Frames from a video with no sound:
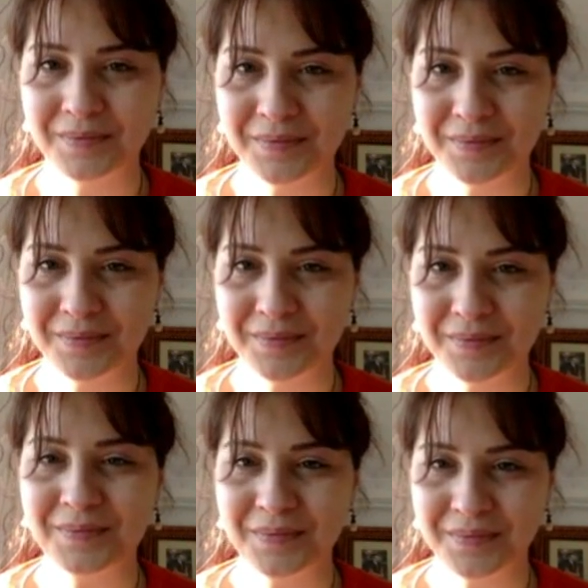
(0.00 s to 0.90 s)

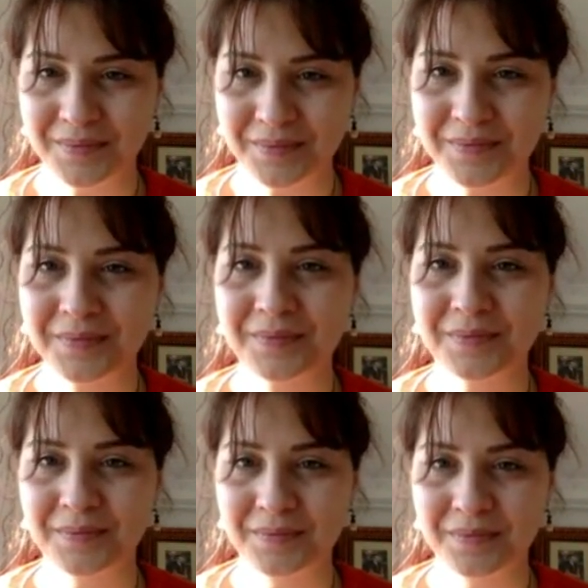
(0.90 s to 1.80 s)

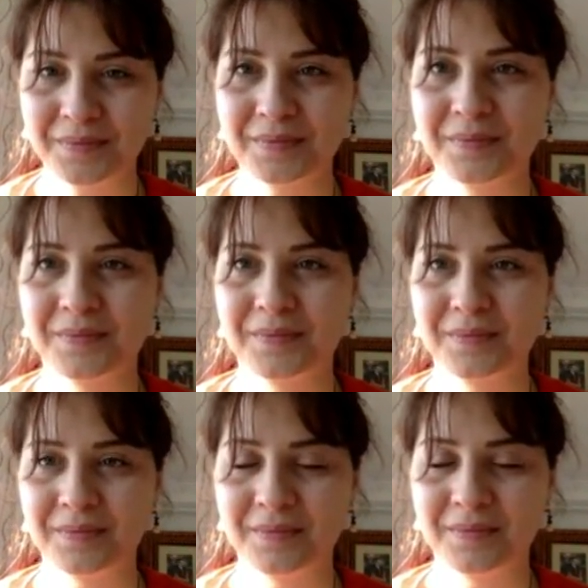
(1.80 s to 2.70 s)

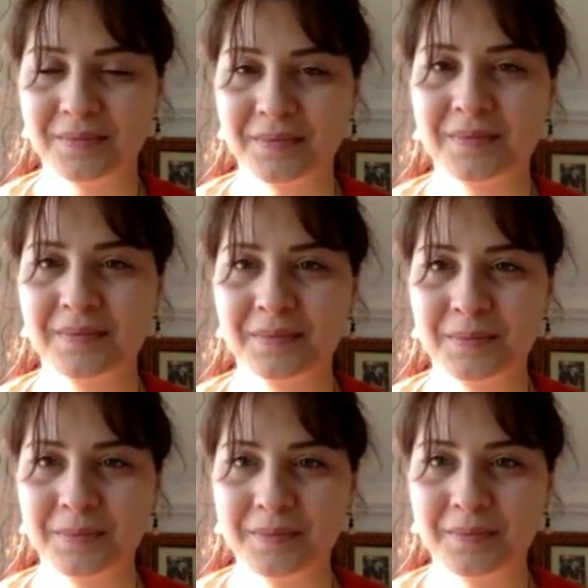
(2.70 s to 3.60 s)

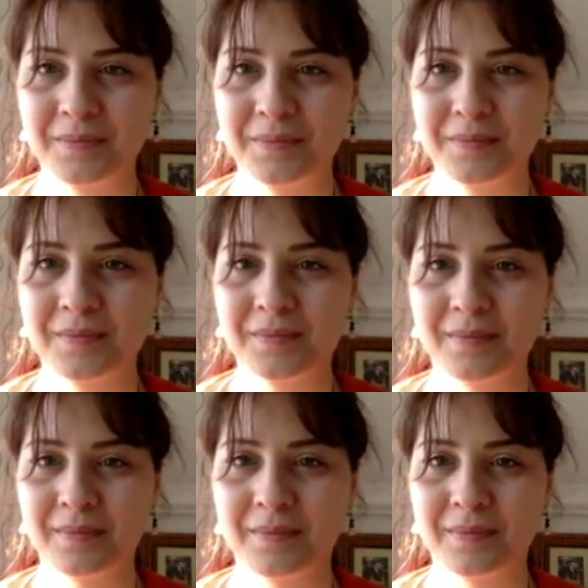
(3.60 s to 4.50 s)

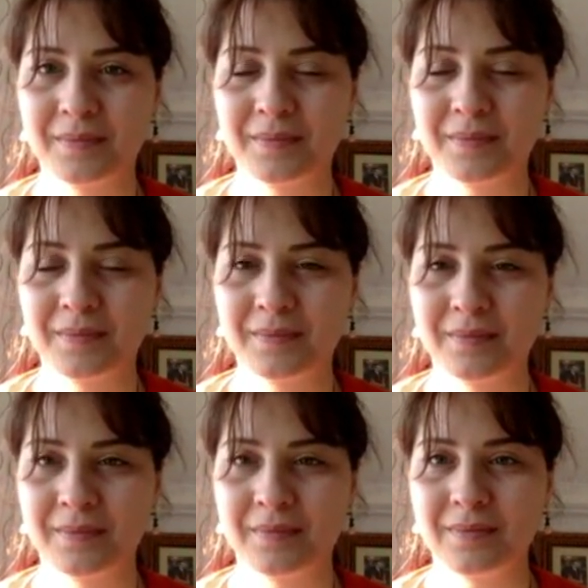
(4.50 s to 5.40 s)

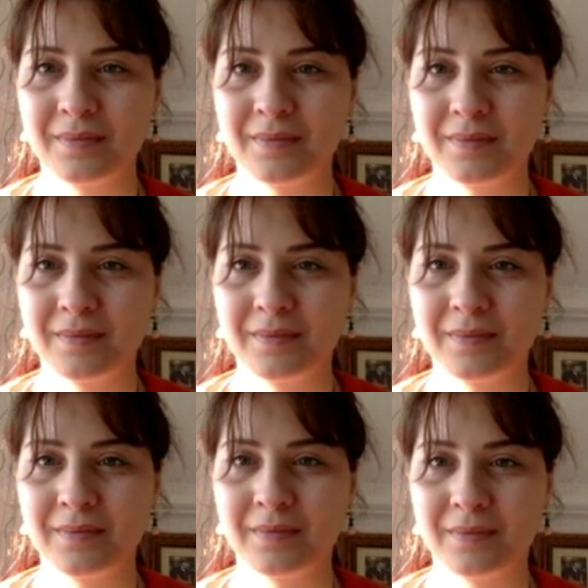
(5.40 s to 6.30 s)

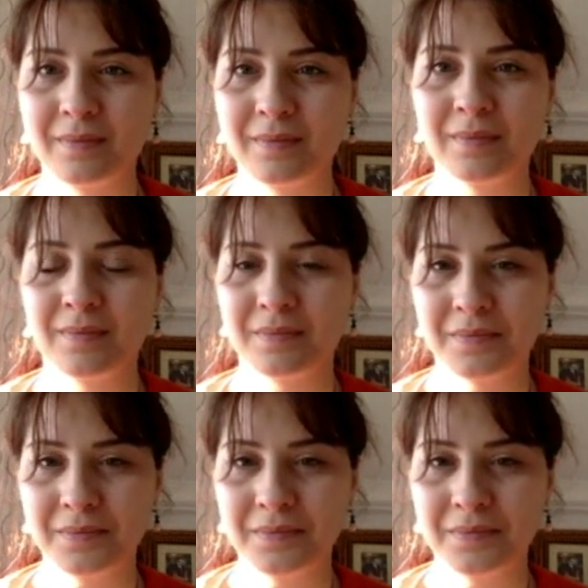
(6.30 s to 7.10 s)
This person isn't speaking.